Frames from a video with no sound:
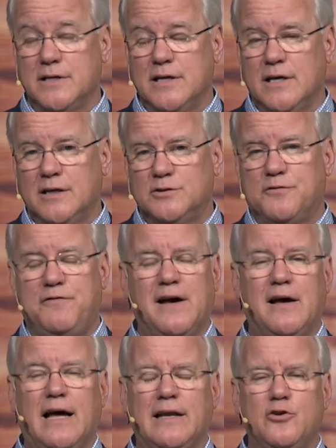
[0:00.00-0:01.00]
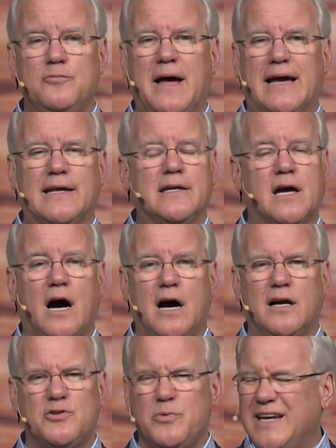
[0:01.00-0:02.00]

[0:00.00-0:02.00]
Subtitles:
It was a fellow I knew back in college.